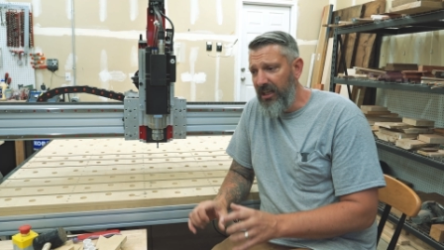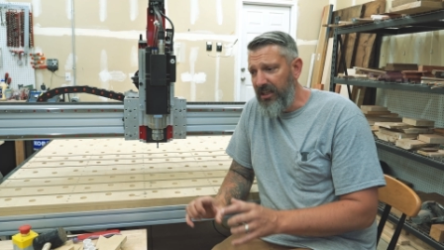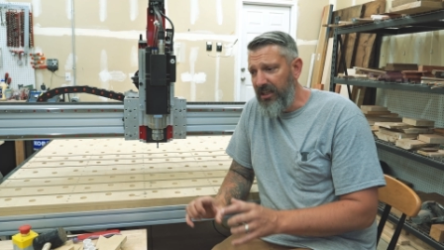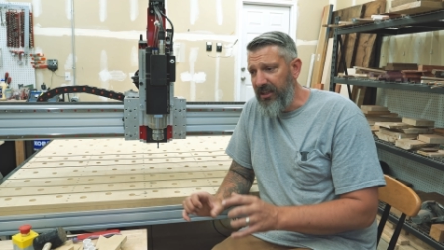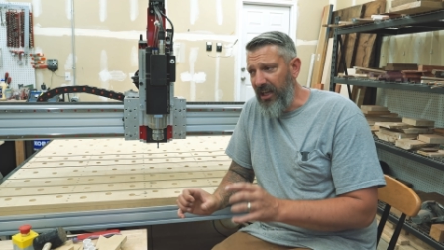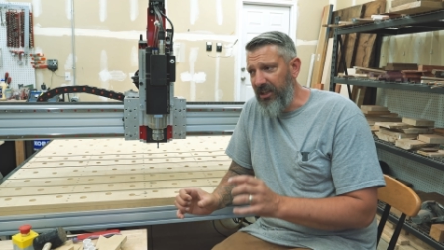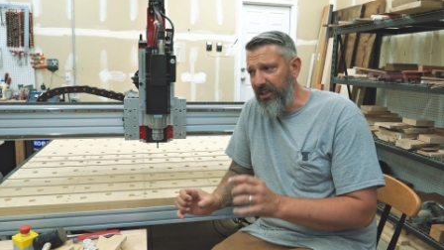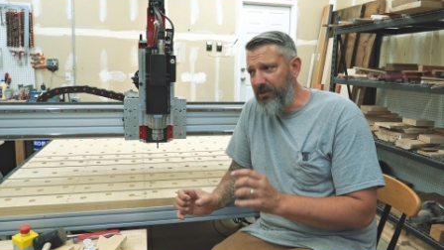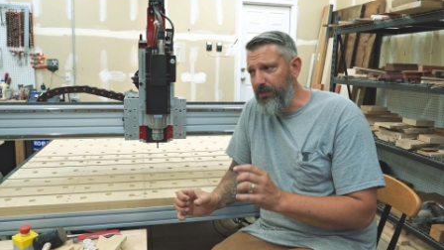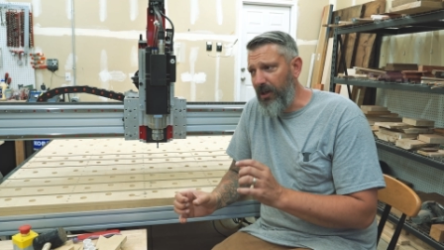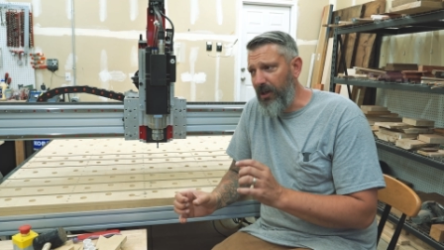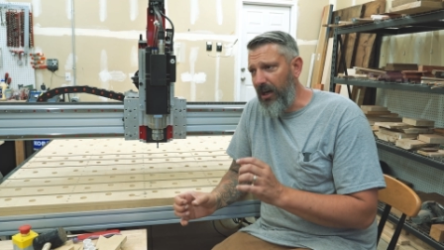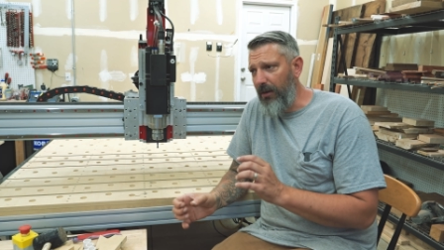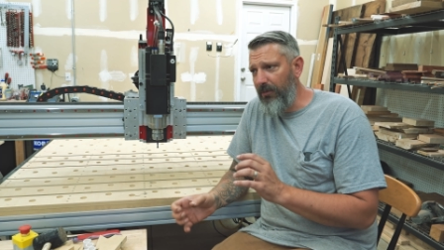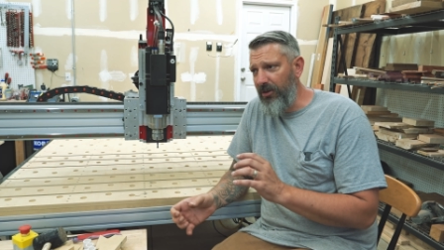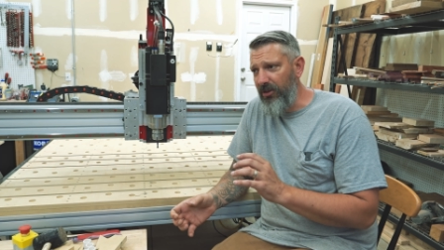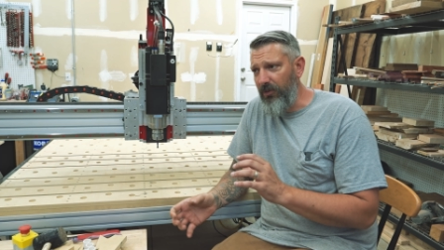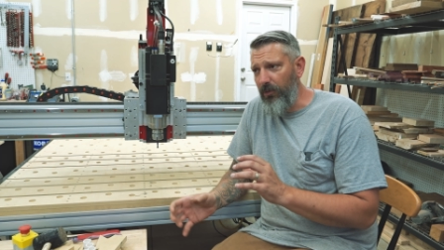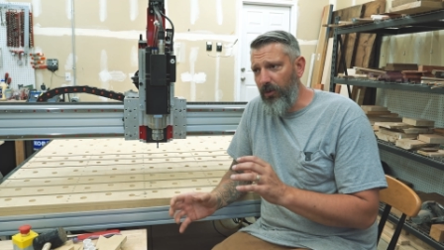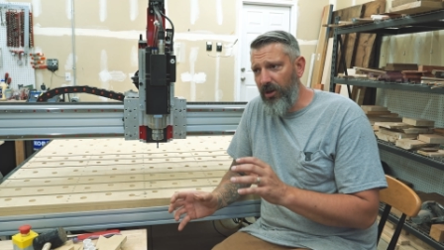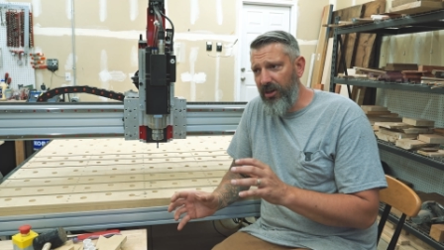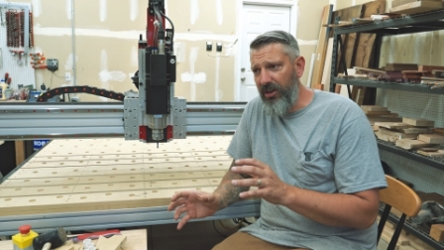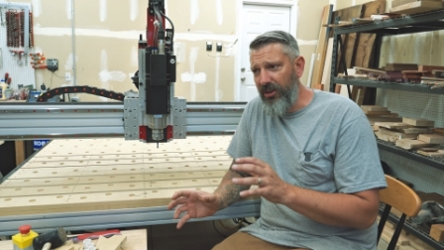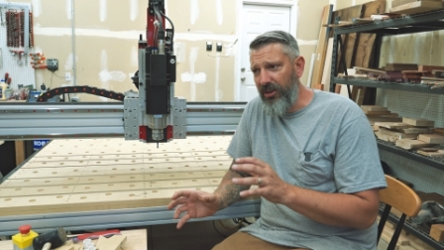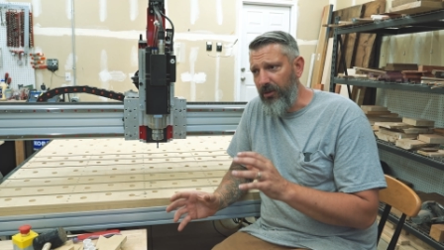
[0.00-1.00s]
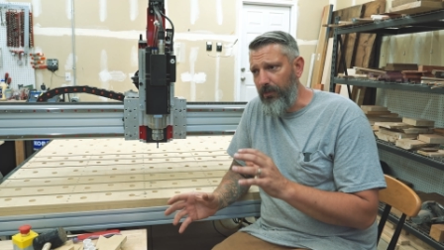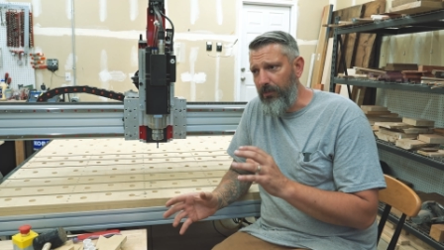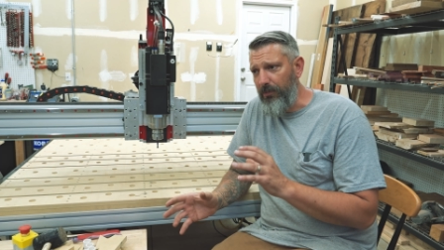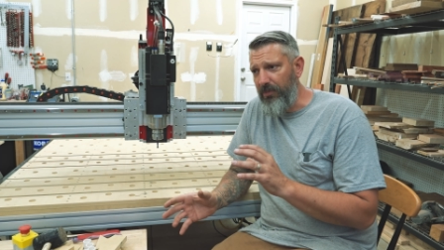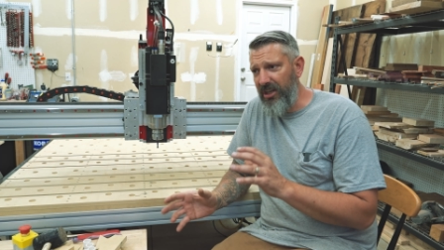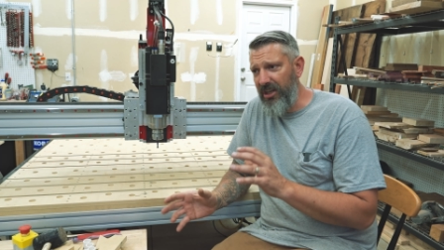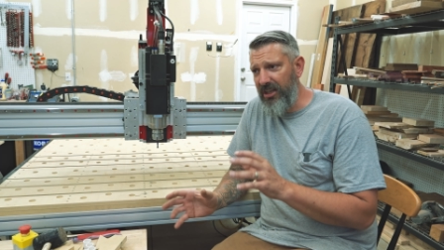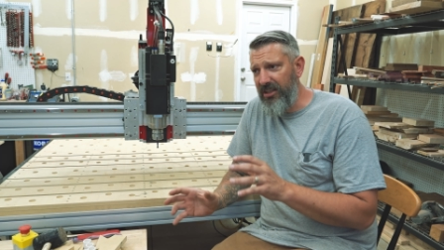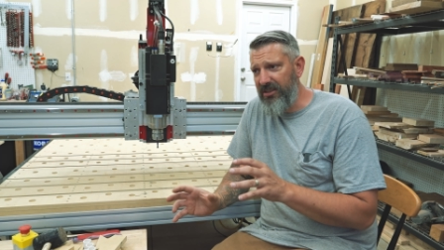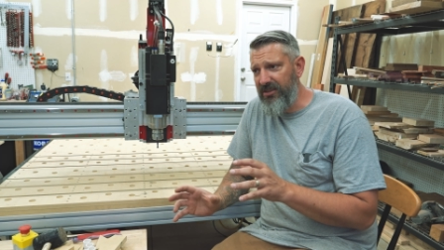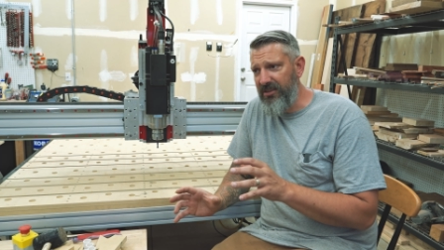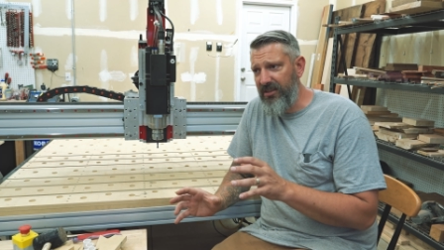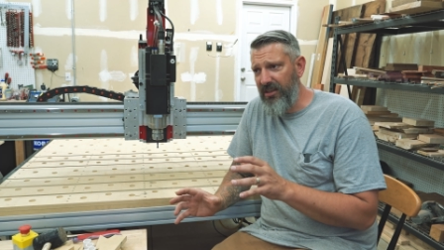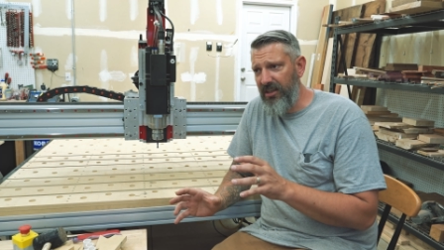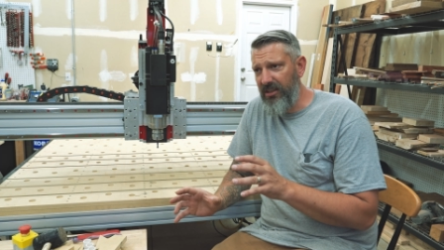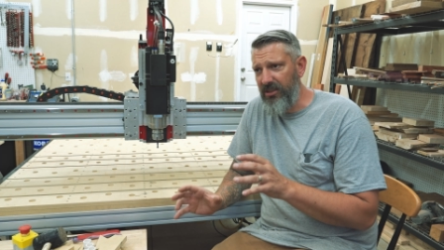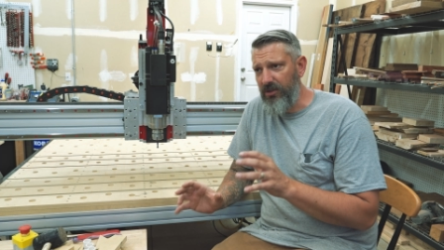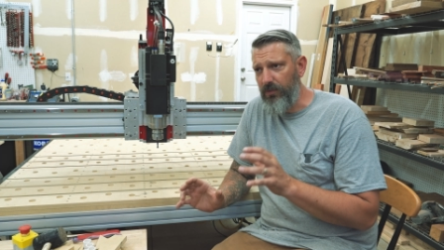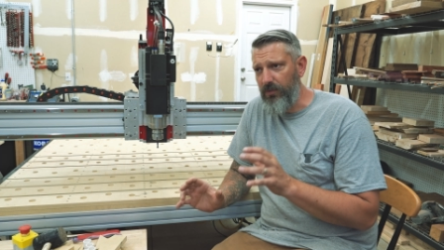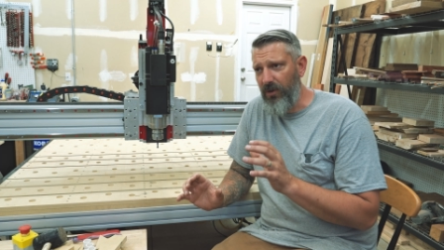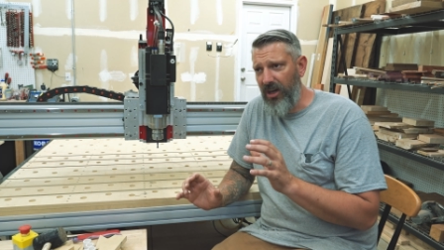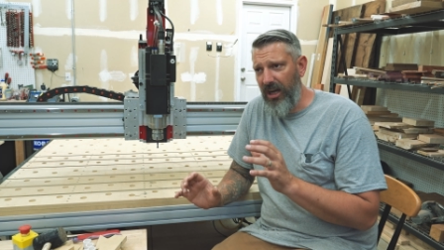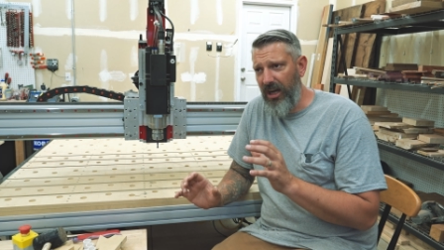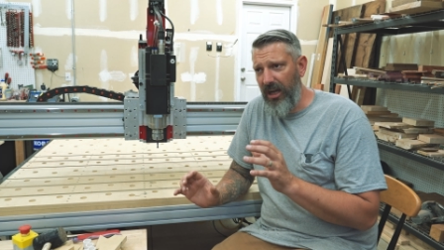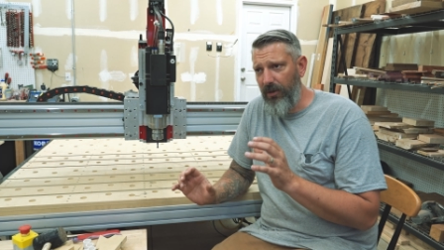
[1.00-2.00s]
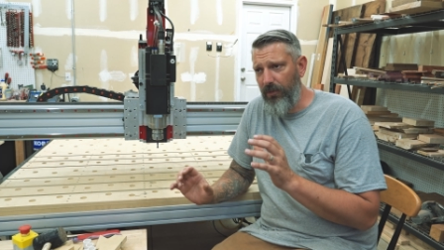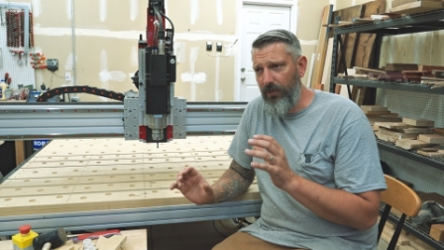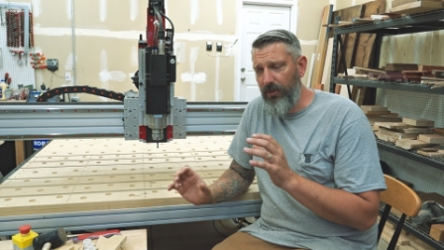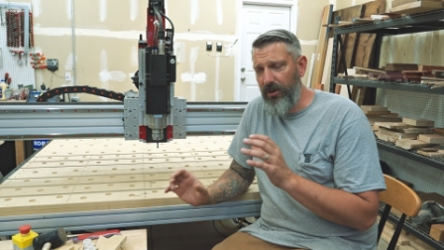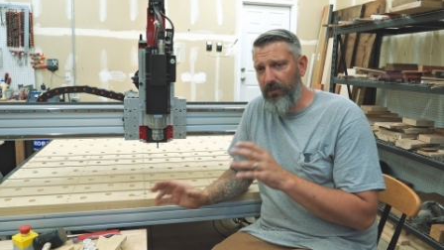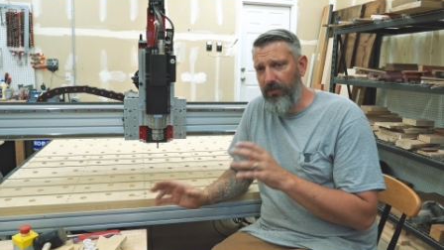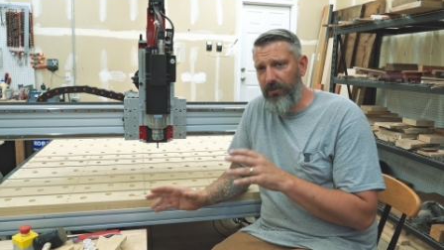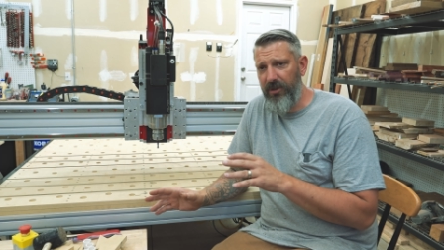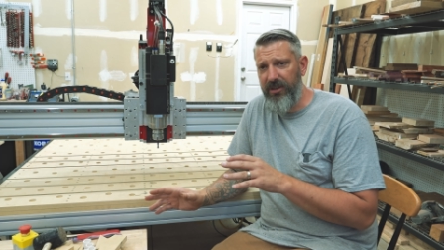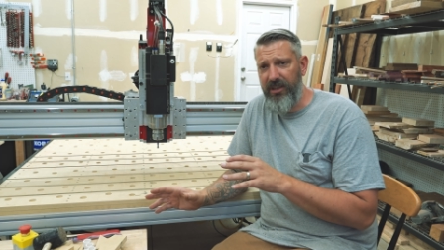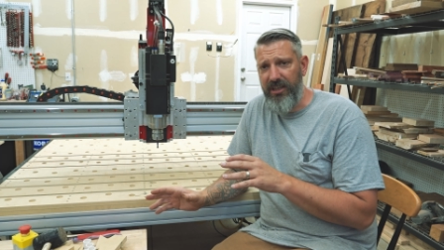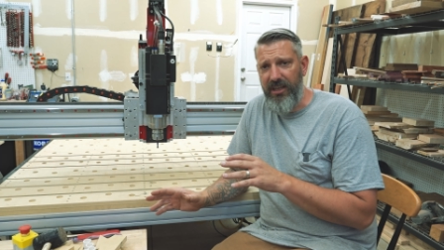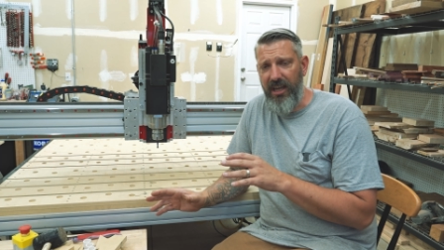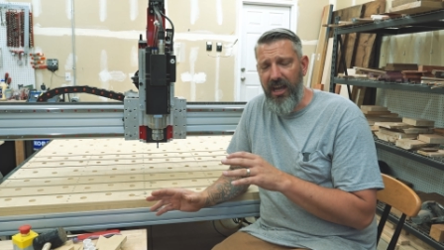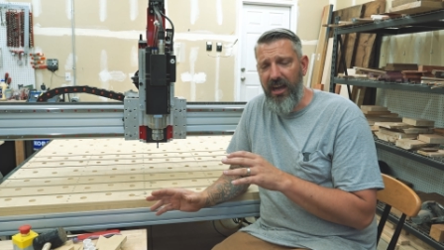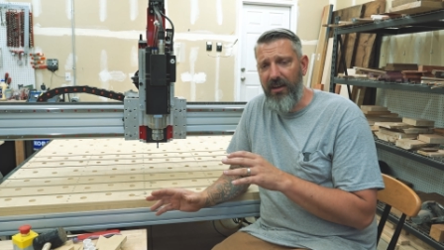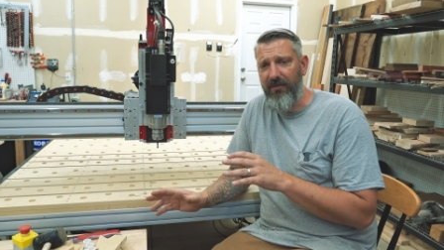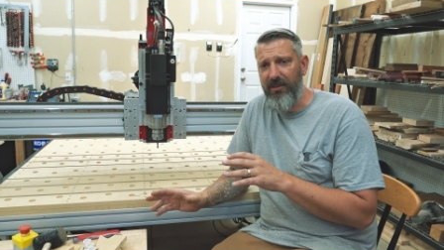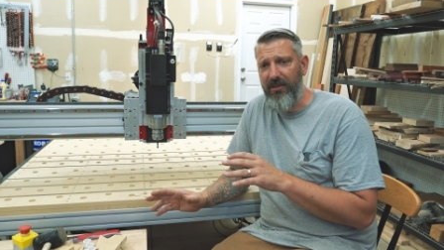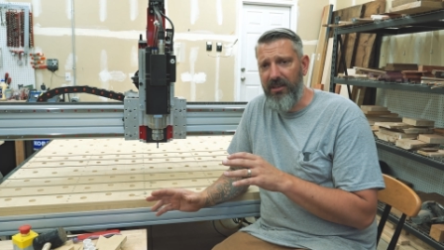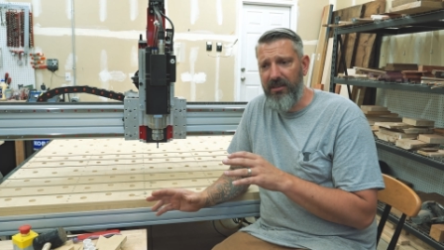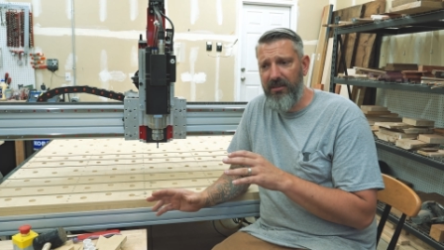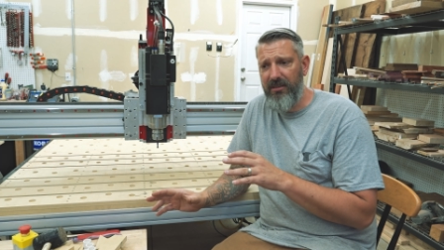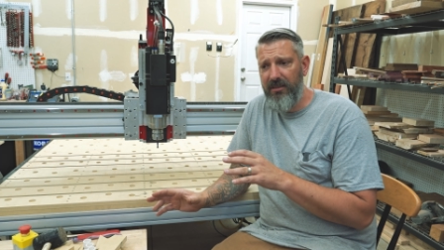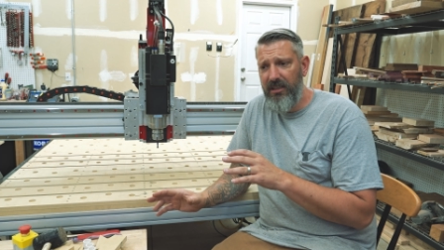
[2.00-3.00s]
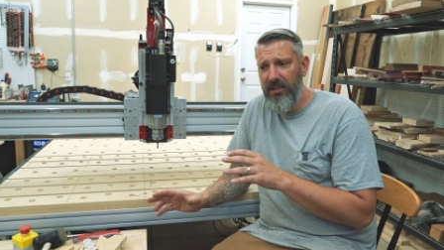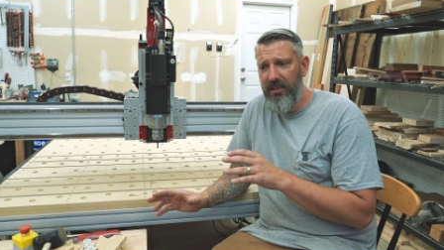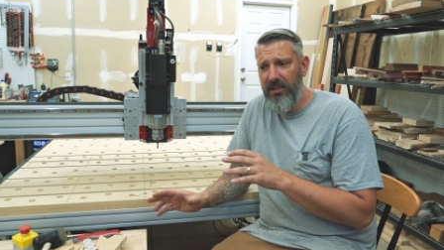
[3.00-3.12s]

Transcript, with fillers: That's probably one of the biggest things why I went with the Avid